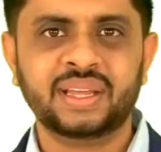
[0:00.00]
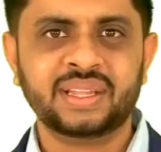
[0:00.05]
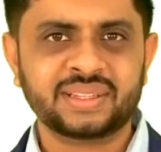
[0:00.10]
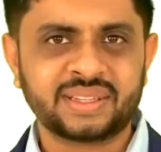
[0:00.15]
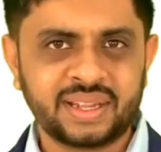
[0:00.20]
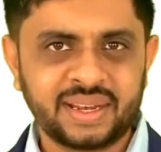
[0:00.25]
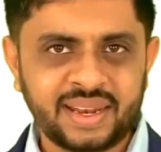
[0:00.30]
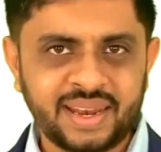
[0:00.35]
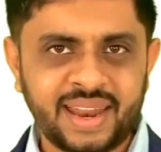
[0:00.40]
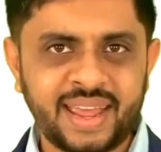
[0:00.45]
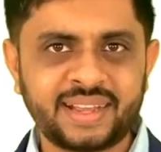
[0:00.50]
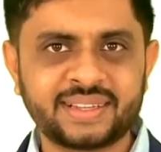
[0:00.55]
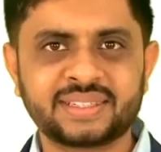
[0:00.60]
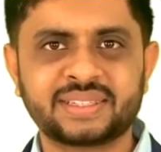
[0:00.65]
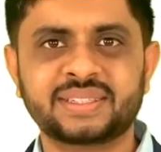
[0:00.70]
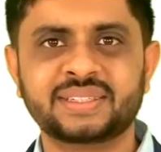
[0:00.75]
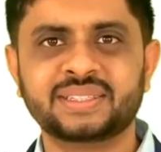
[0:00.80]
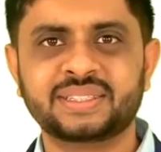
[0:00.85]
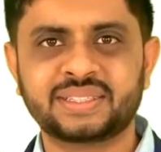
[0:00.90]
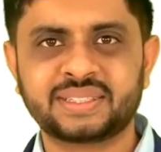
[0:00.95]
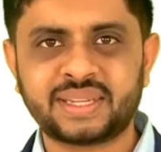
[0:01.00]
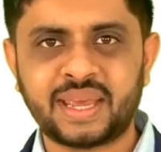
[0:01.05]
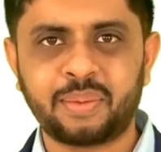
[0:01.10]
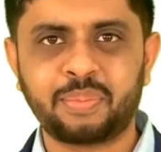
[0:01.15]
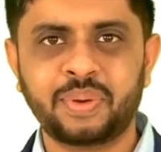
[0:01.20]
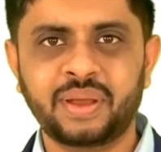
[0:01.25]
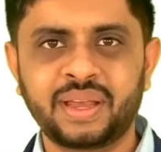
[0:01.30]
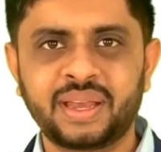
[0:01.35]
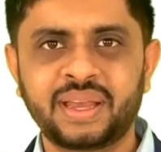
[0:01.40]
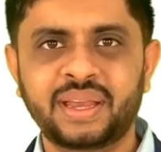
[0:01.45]
The next
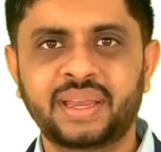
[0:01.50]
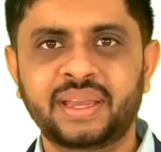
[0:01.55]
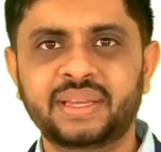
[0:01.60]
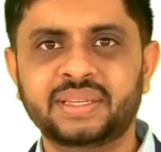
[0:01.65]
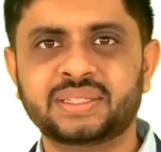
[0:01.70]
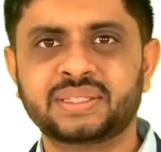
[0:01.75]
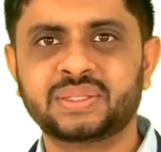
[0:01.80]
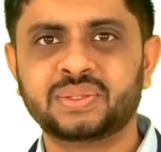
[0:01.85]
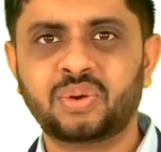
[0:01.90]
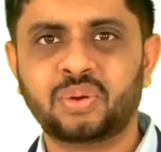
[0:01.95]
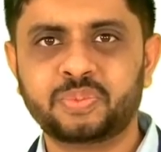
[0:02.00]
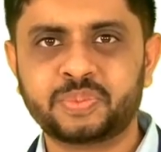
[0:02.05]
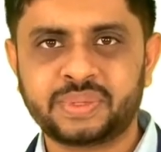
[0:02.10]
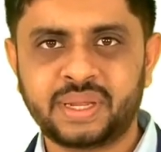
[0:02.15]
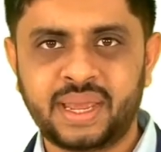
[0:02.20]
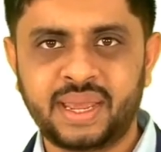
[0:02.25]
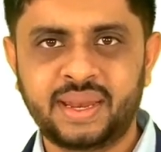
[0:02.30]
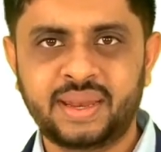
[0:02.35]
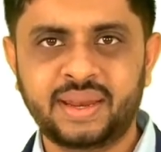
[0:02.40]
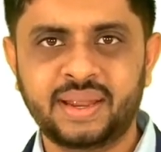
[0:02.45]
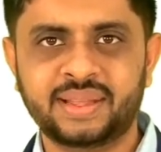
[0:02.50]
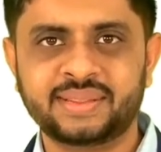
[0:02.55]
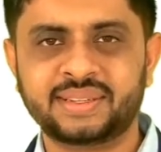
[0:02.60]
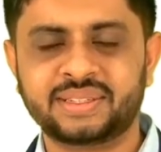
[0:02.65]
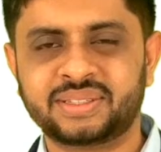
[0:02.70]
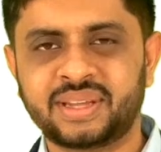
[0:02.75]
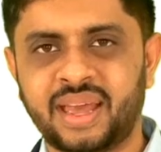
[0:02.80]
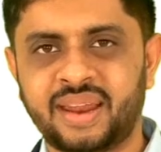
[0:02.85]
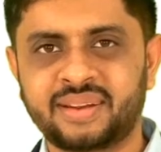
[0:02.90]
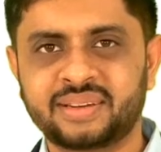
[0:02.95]
step is to obtain the
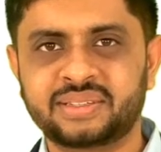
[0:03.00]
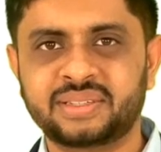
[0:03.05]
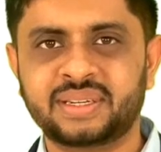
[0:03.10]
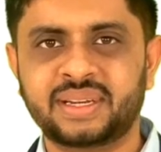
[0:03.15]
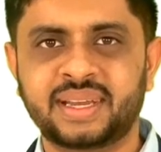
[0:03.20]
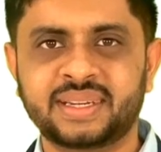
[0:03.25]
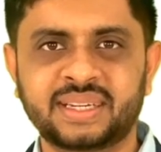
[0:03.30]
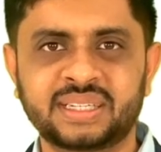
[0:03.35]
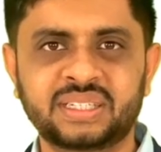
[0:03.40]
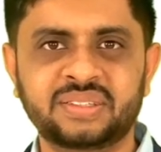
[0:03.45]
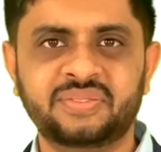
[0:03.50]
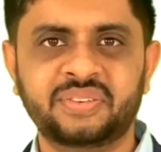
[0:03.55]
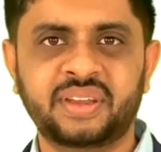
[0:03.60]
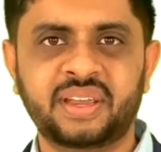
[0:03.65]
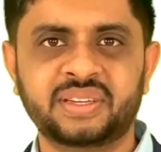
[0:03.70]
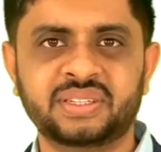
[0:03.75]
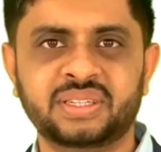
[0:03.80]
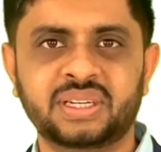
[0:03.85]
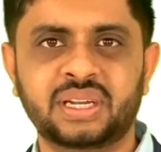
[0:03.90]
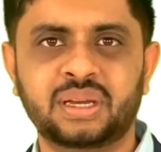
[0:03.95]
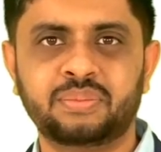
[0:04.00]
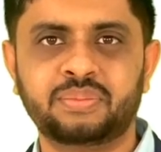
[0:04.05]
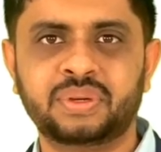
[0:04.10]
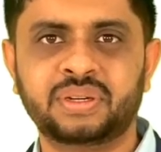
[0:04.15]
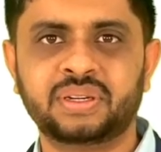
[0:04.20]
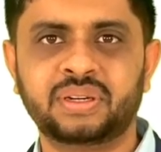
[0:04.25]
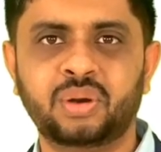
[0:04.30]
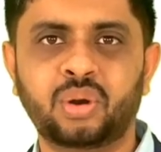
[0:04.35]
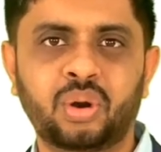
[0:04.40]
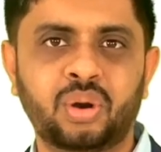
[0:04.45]
director identification
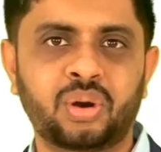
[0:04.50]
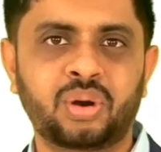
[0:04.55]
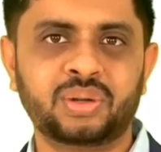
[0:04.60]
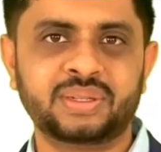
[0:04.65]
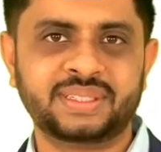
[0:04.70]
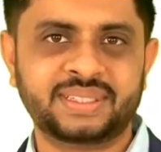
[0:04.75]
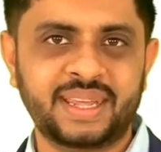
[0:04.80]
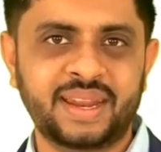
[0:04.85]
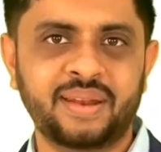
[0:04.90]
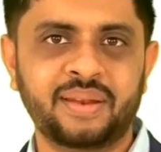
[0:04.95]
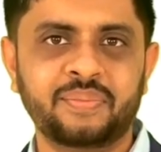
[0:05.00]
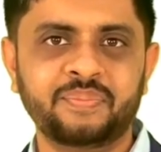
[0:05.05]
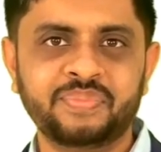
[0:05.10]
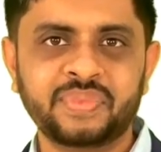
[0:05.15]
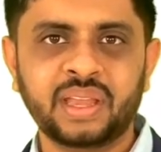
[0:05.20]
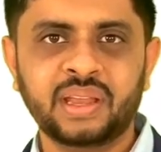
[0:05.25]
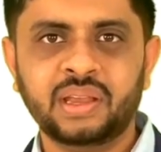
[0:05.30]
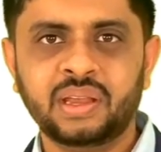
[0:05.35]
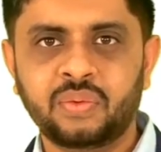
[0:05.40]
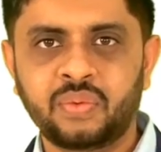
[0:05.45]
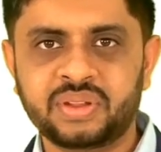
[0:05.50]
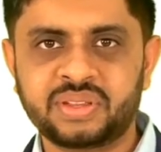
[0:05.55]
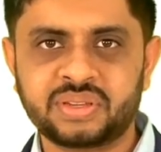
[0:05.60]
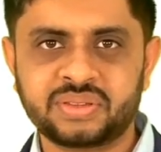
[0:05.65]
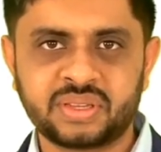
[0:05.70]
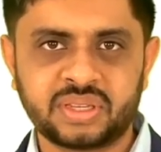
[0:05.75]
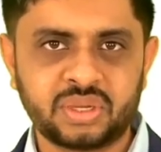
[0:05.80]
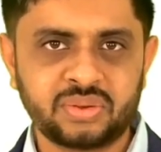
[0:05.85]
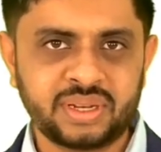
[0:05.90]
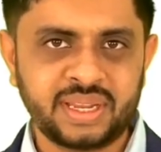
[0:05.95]
number or DIN, which
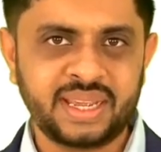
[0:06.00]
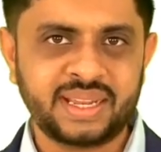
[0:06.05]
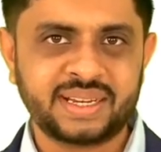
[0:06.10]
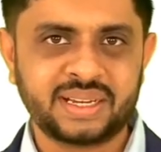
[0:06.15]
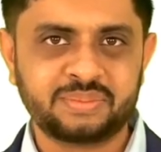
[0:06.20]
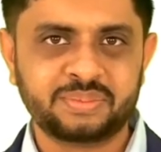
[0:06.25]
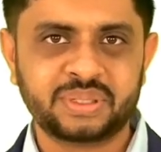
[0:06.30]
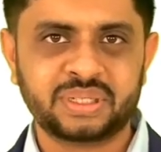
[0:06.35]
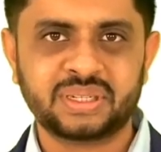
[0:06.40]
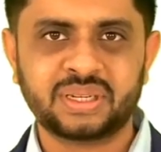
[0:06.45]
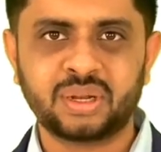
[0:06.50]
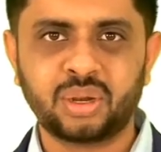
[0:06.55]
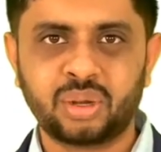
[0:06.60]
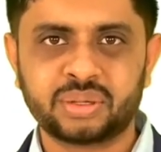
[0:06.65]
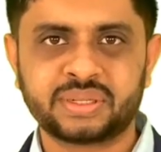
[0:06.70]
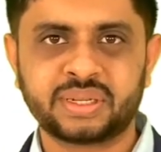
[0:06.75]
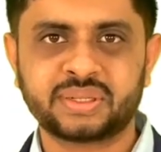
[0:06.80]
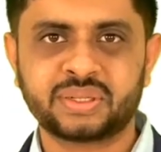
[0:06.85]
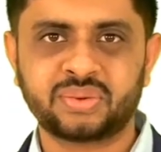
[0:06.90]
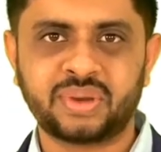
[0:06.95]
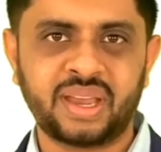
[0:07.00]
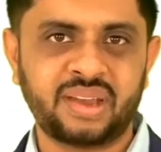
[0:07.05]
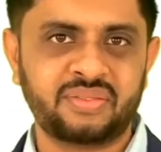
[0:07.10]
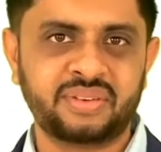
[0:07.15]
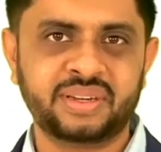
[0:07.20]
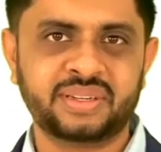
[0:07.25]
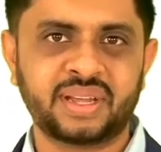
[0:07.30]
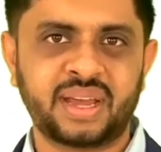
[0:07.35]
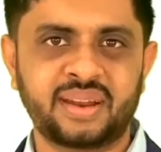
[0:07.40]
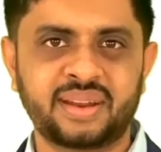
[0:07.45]
is a unique number allotted to
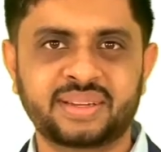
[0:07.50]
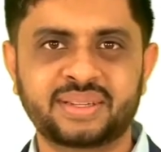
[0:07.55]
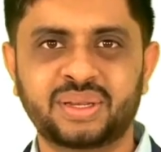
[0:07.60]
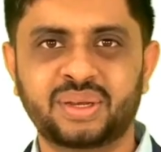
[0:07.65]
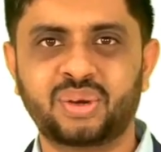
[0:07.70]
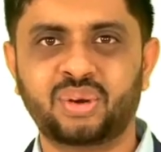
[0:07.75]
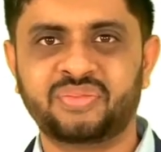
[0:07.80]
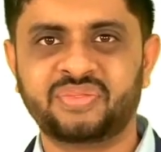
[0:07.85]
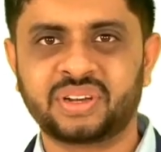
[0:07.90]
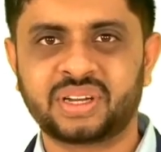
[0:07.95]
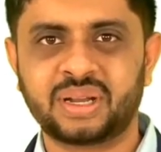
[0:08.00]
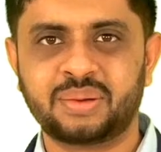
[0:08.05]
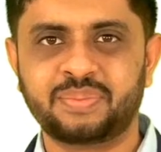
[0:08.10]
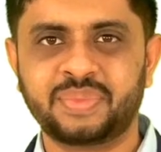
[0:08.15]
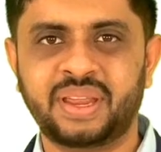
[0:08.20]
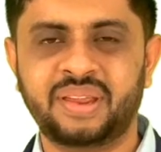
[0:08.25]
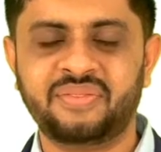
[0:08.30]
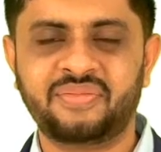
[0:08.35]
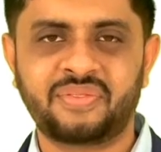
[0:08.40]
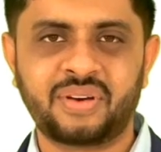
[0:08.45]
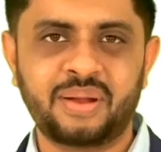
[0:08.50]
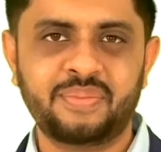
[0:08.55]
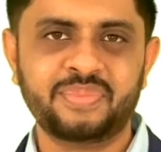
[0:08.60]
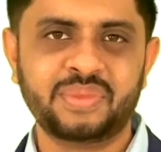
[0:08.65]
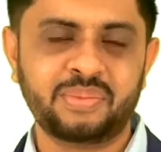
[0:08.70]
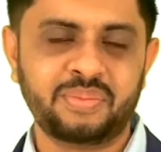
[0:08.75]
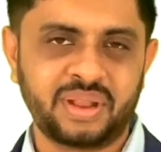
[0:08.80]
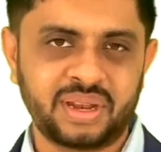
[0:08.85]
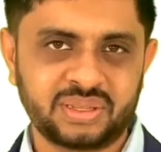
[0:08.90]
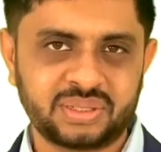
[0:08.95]
every director of a company from
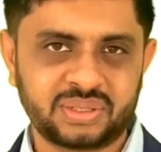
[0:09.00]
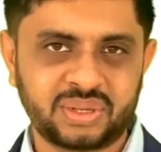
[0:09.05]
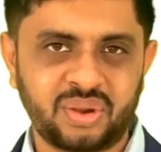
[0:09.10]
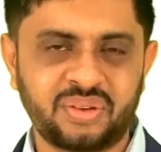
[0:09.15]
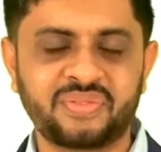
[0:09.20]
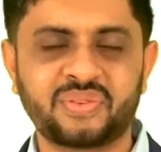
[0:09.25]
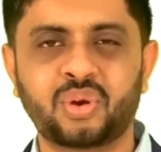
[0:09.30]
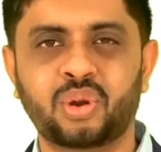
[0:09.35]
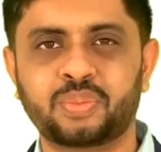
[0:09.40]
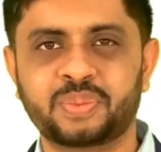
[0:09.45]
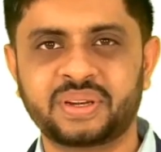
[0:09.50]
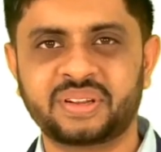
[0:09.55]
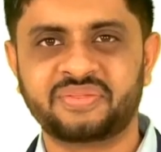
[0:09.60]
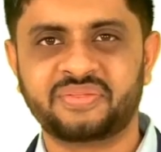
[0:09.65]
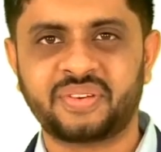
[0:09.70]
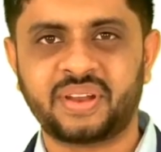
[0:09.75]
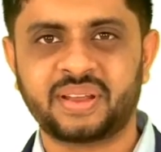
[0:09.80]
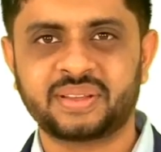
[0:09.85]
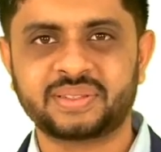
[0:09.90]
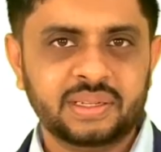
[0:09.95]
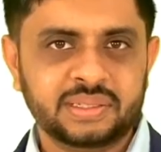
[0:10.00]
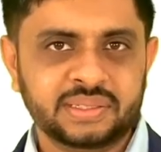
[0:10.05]
the Ministry of Corporate Affairs.